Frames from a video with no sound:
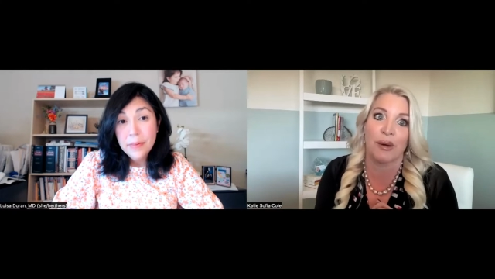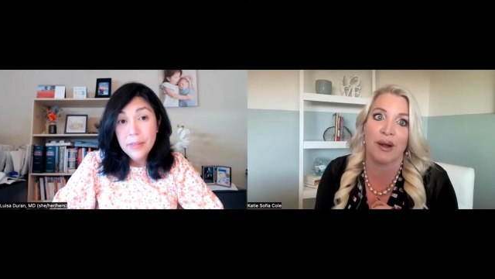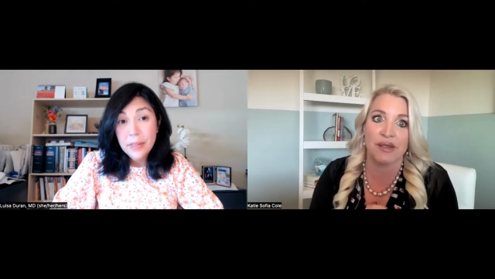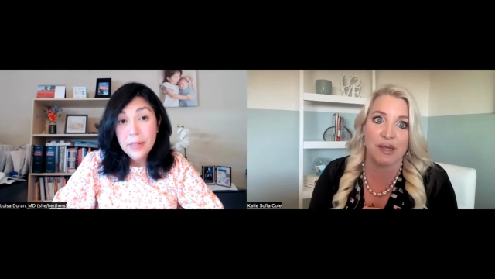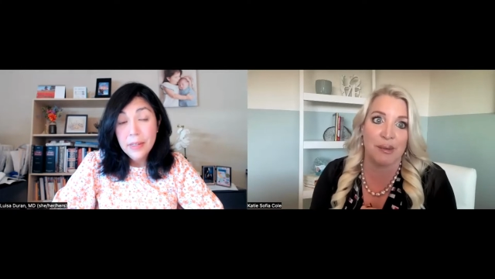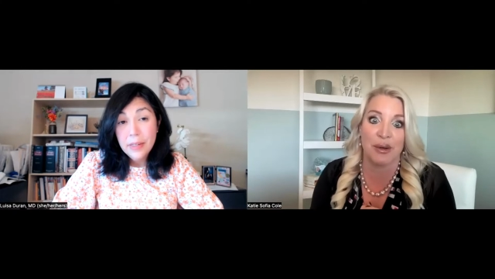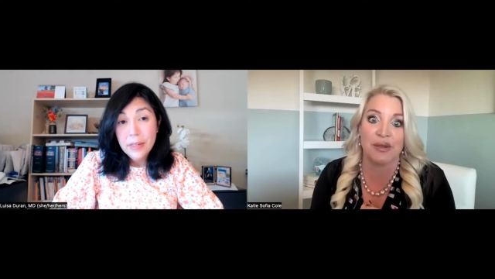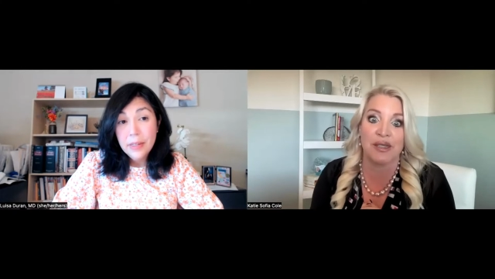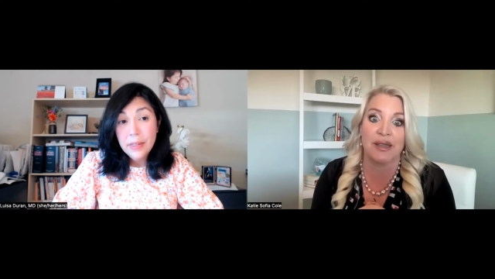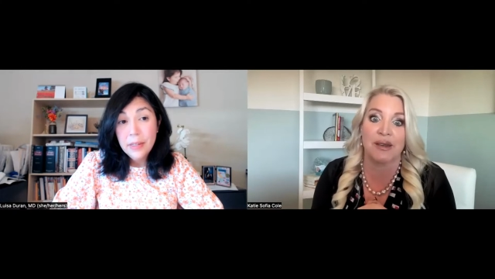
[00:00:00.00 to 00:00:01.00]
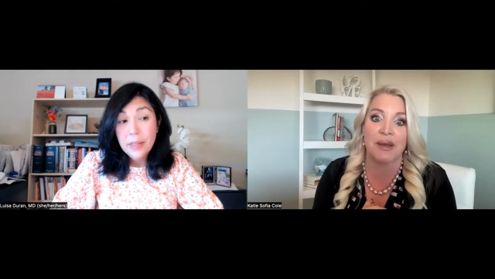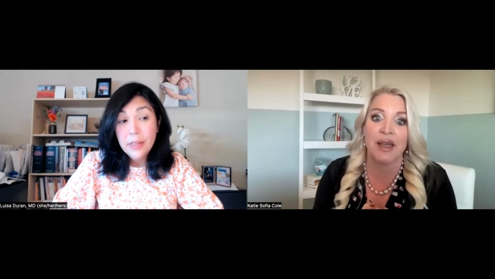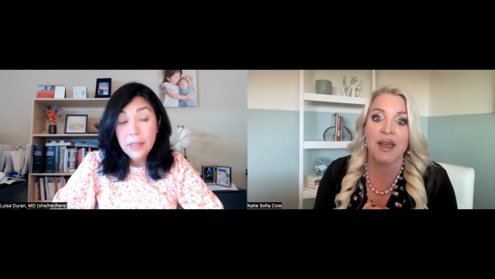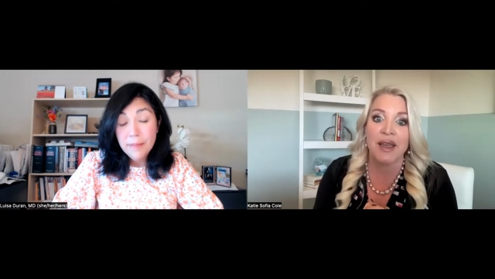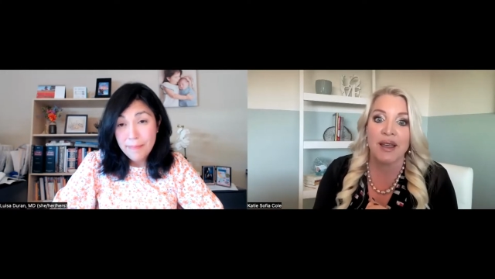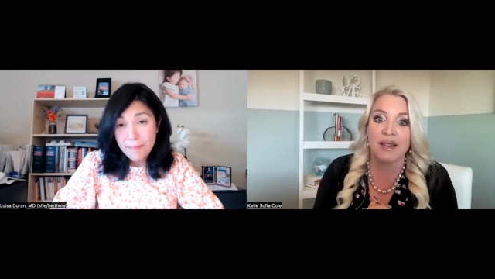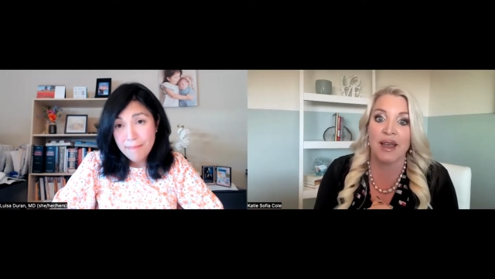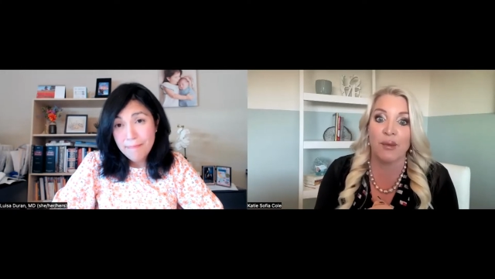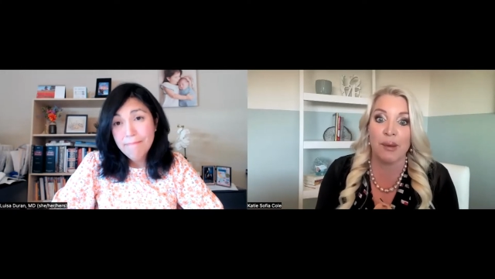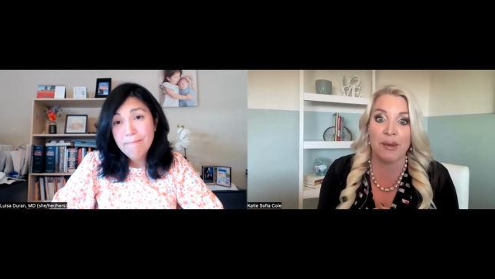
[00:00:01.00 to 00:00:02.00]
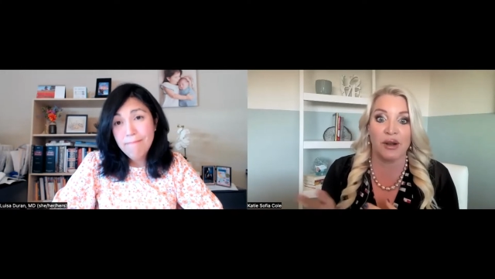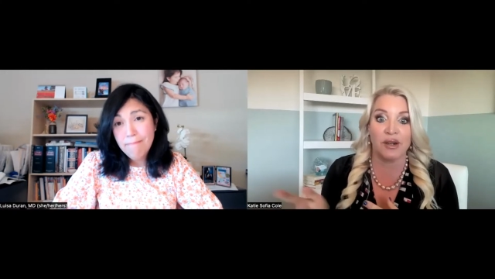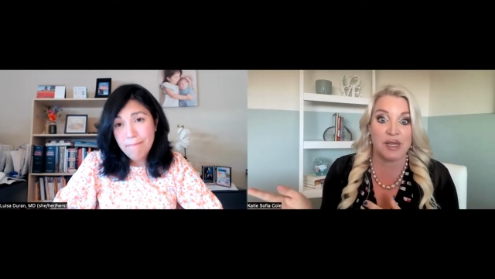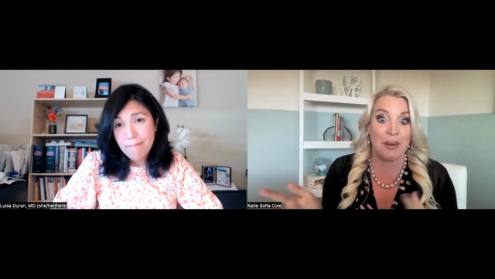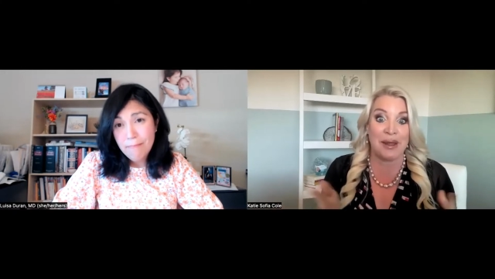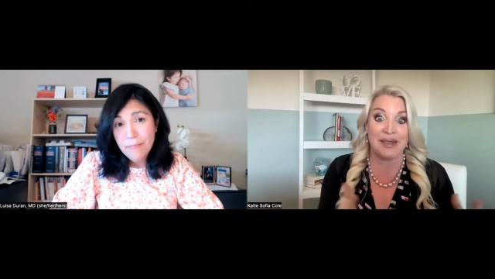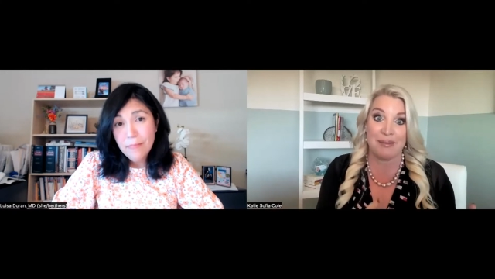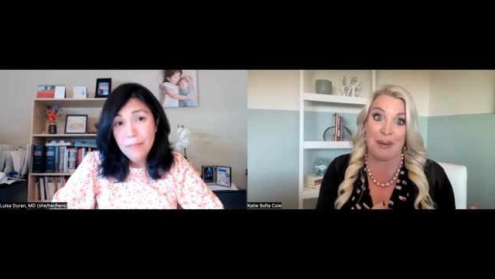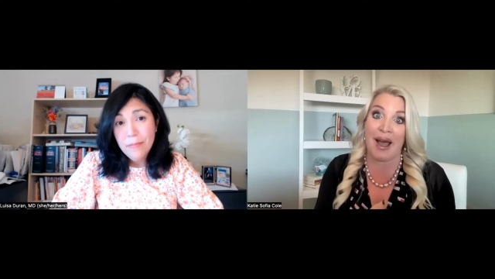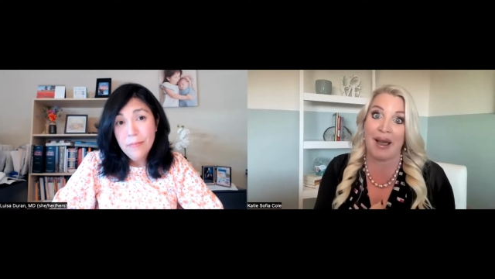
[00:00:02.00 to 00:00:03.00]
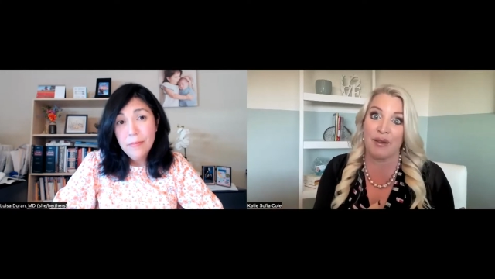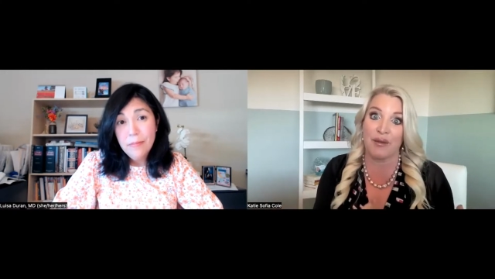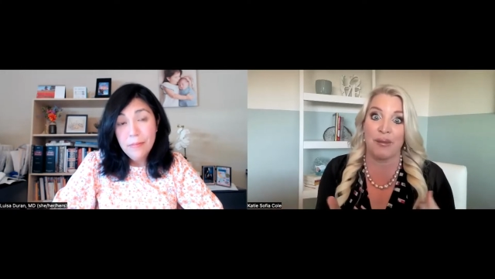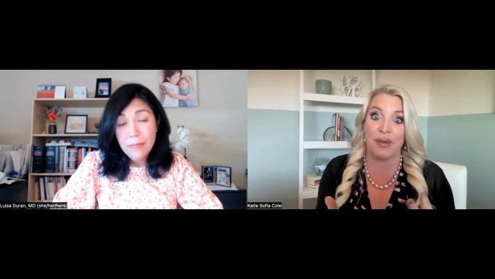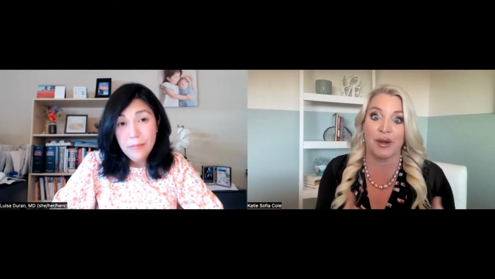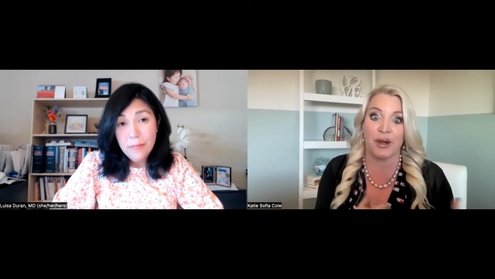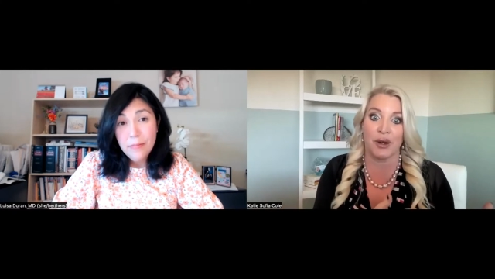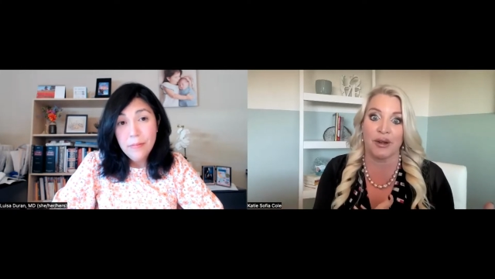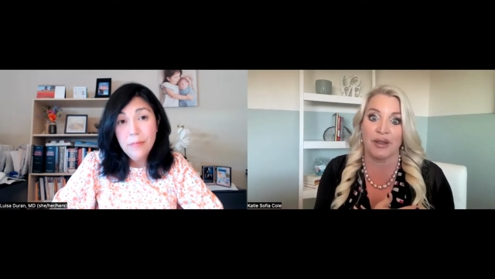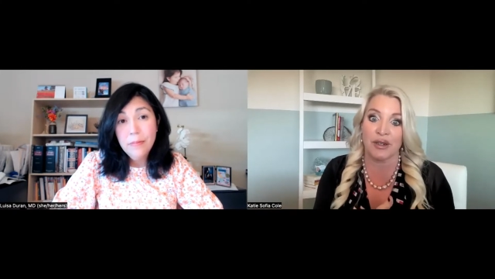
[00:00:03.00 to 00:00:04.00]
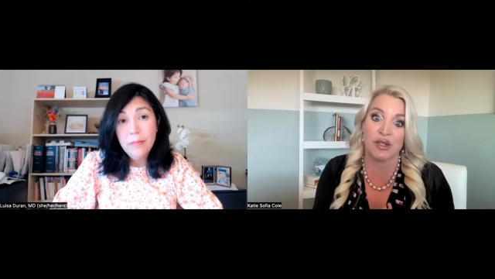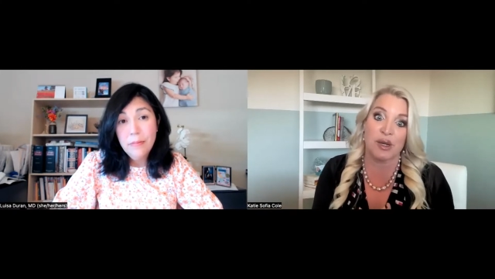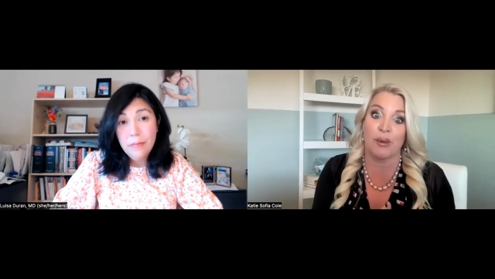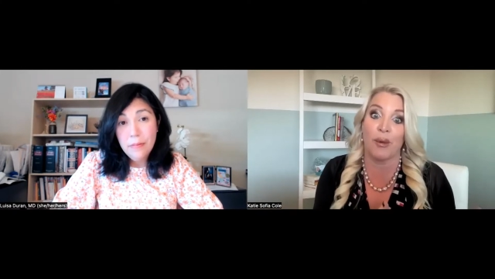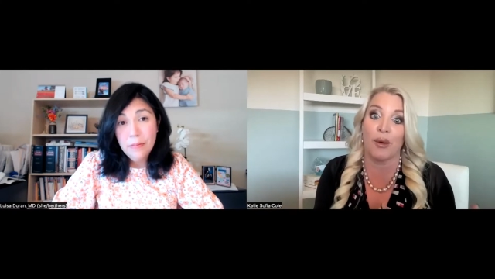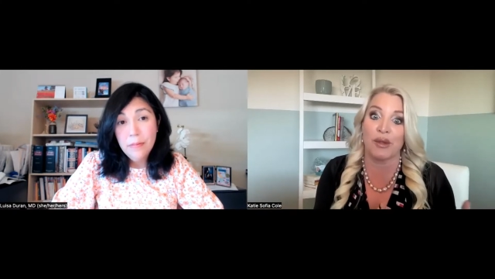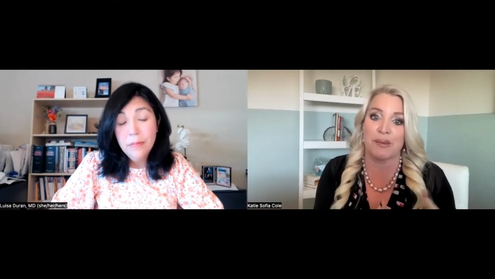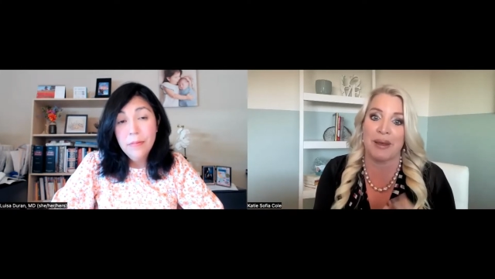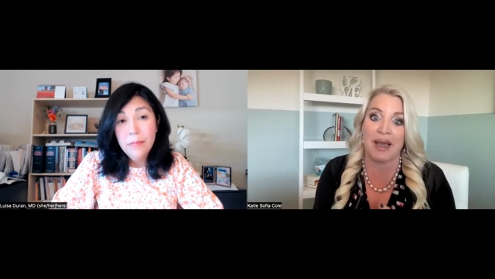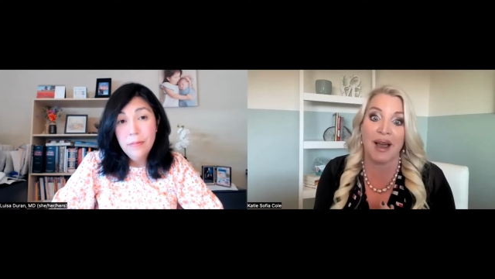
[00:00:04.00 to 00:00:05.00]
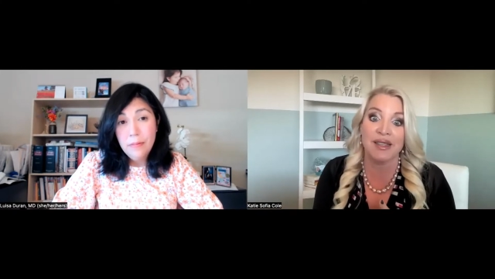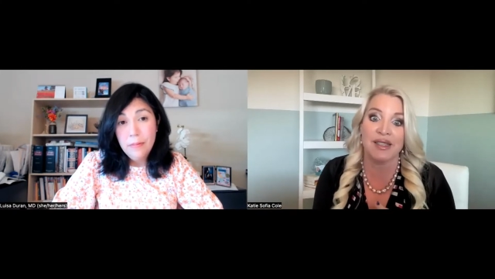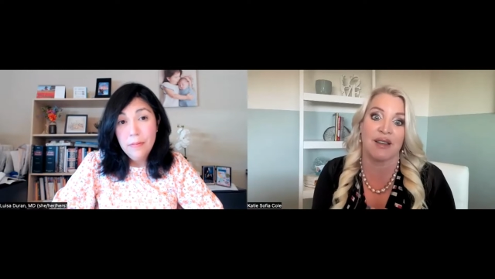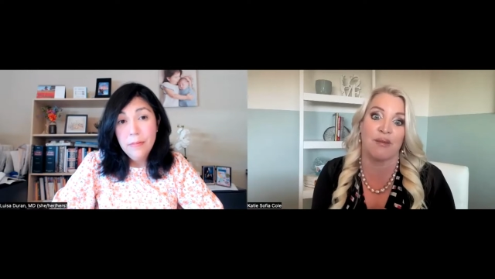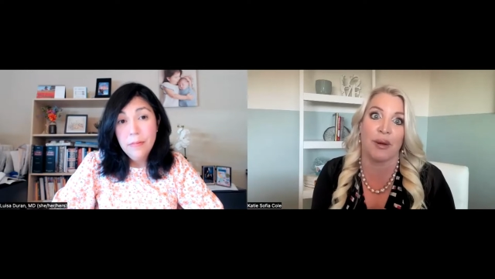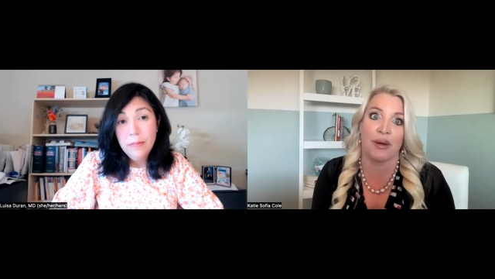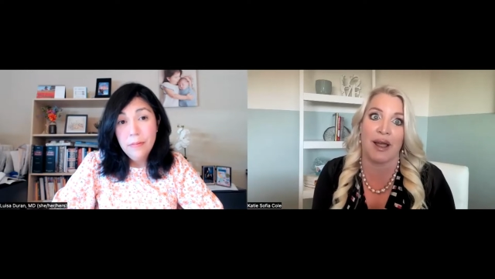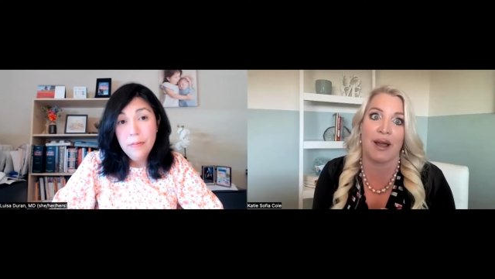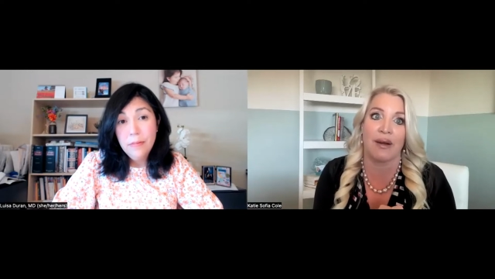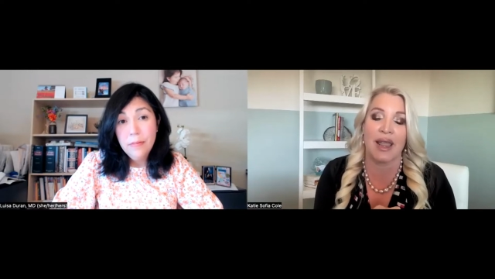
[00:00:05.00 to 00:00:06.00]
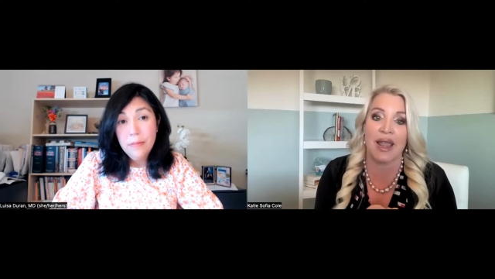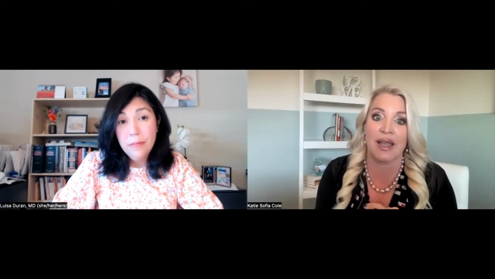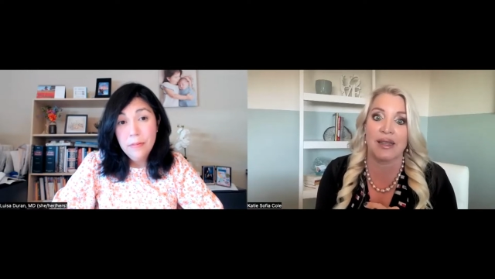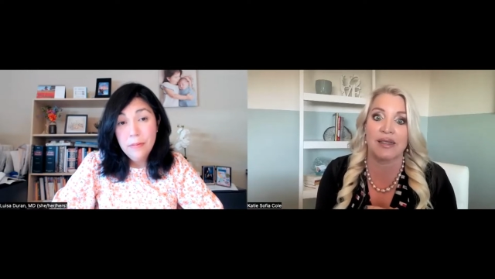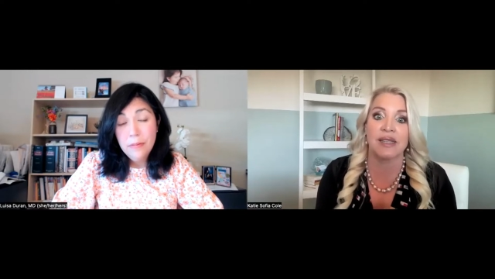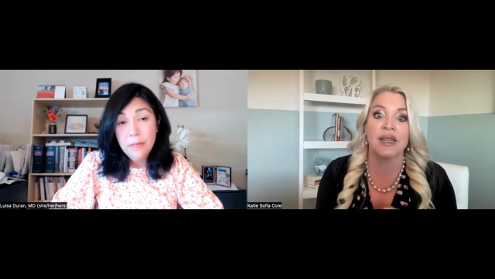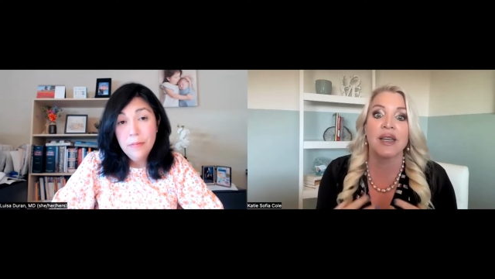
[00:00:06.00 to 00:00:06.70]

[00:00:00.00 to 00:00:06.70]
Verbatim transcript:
Speaker 1: burnout symposium that women are stepping back from their current leadership roles because of burnout and